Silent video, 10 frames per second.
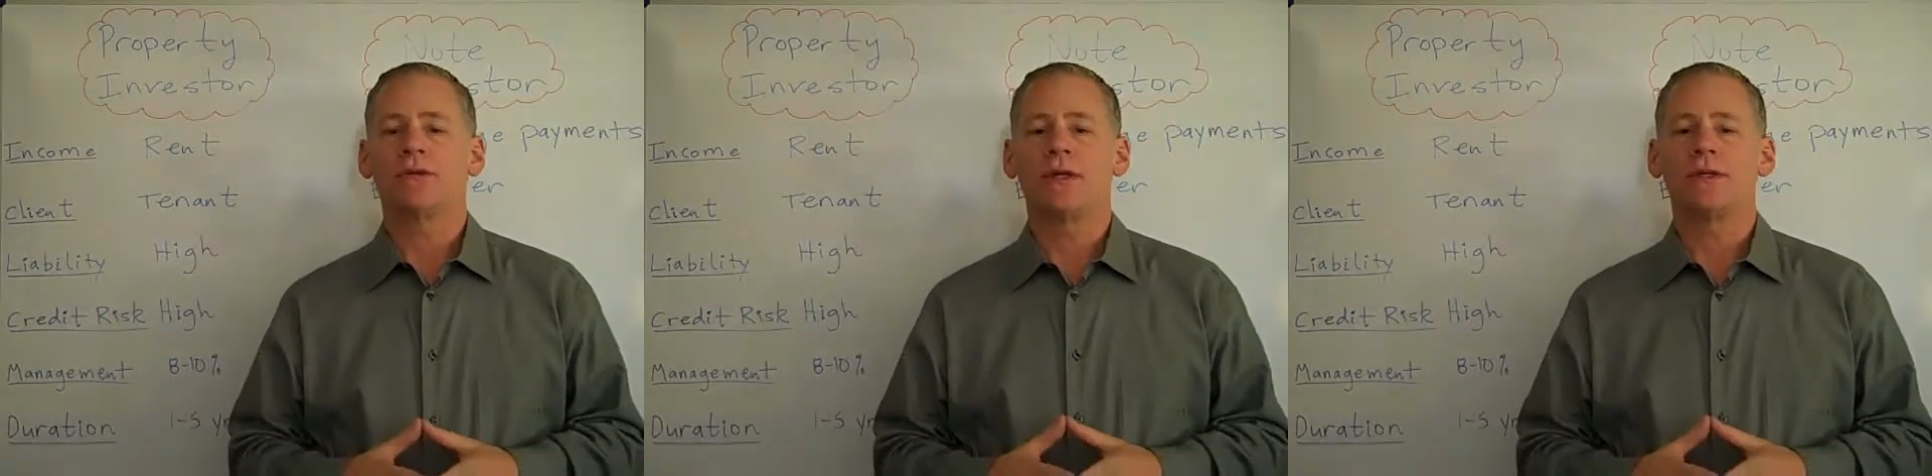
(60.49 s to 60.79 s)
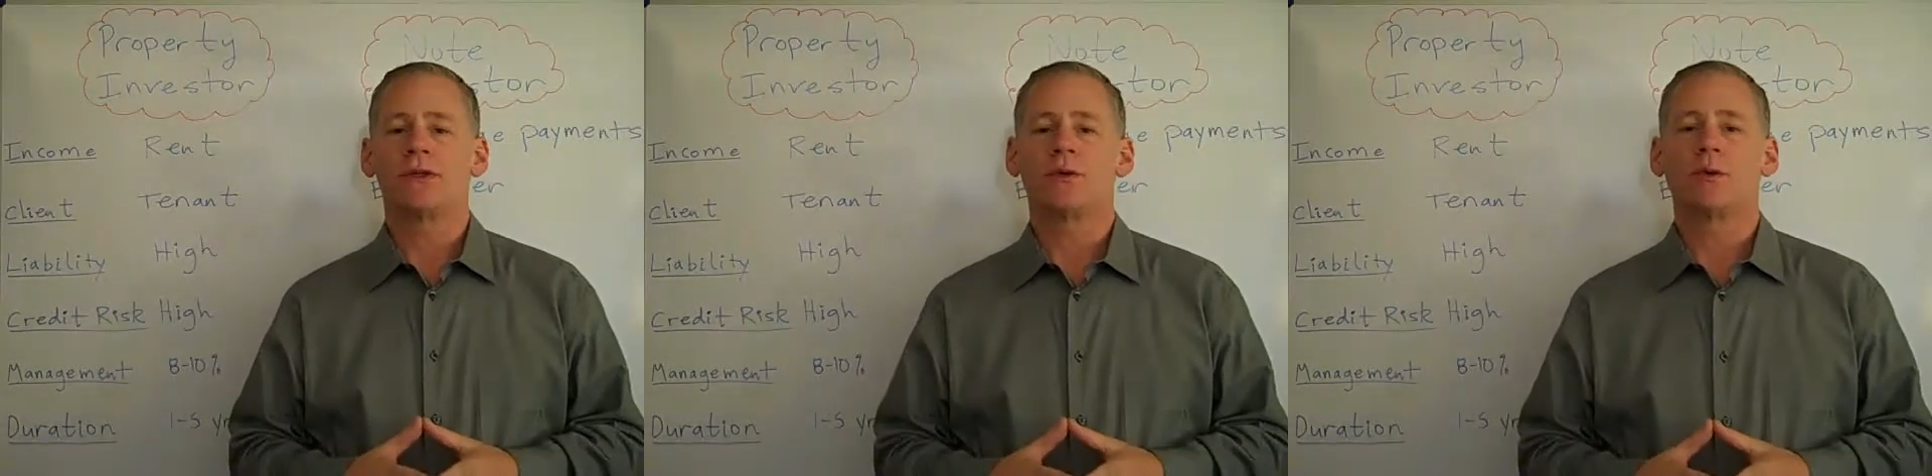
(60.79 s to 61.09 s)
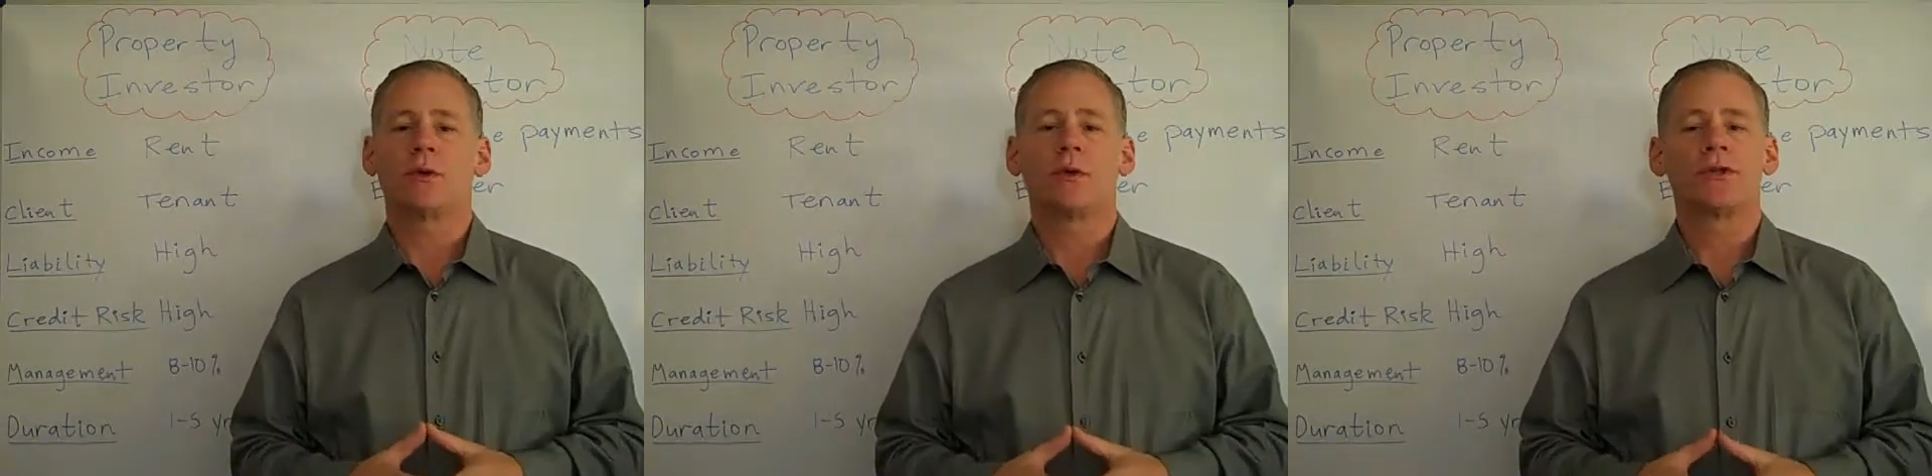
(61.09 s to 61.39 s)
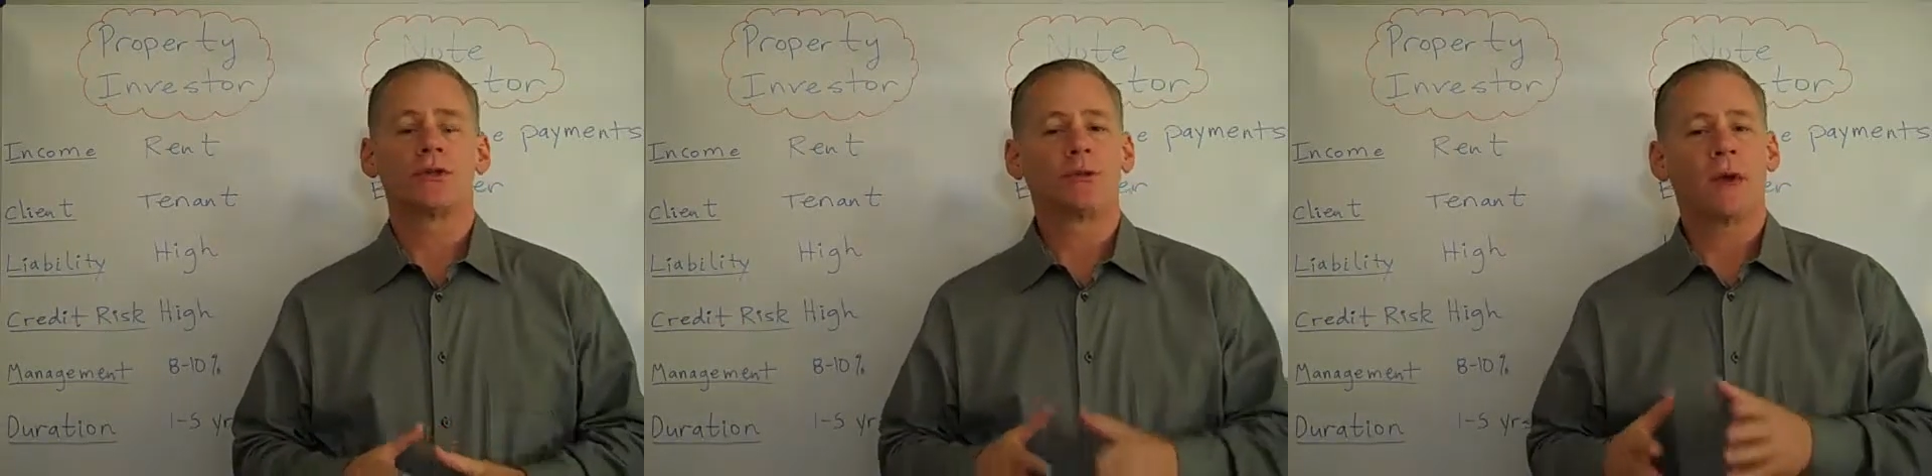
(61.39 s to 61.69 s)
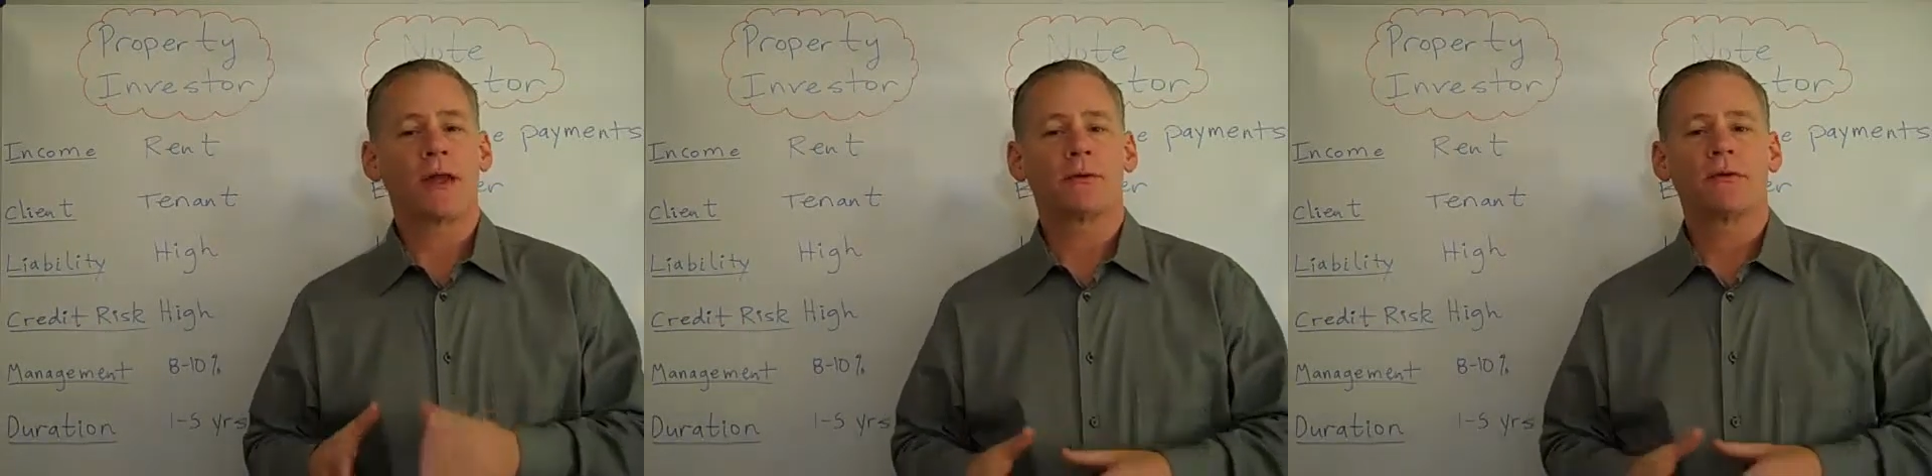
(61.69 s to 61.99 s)
of these two worlds you would
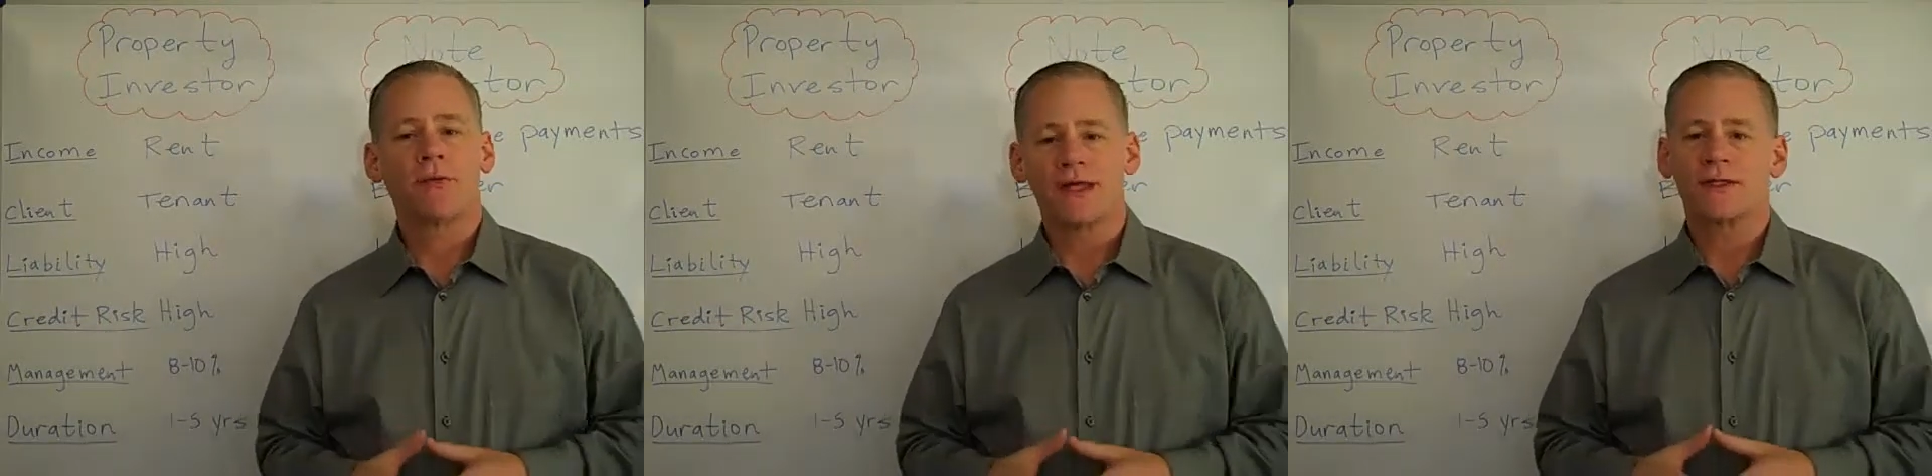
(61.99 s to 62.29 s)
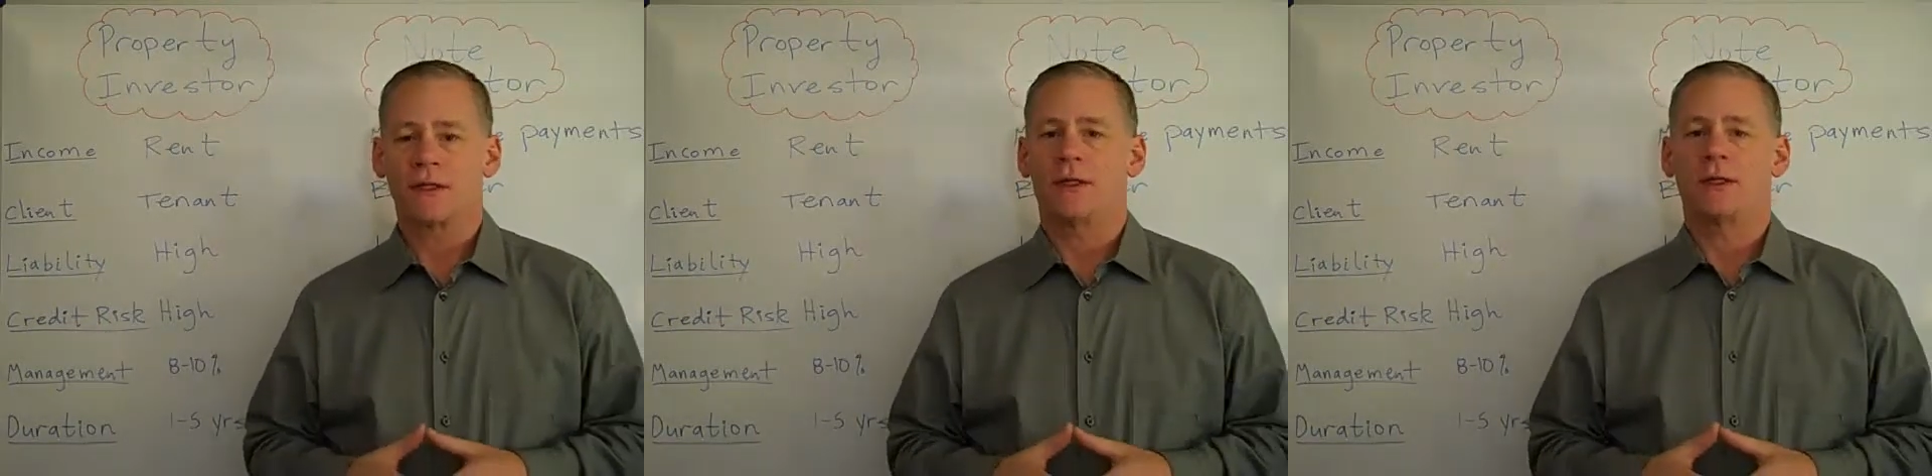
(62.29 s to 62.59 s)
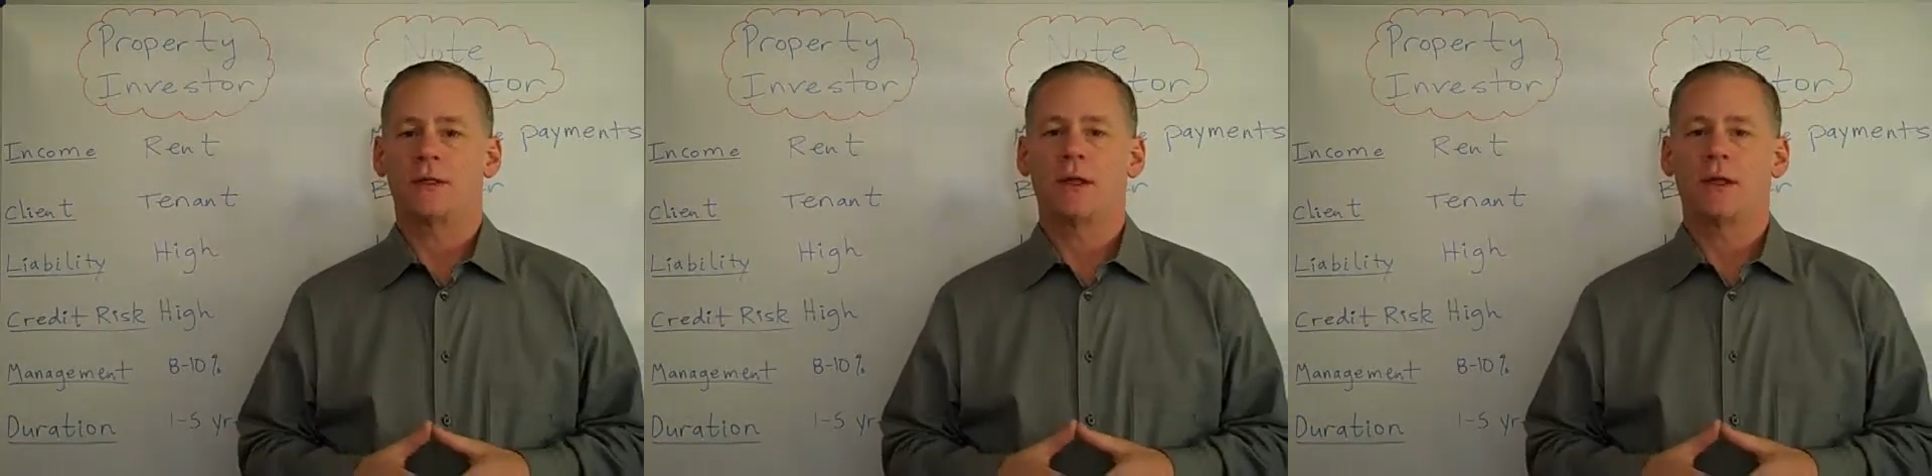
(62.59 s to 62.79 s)
rather invest in.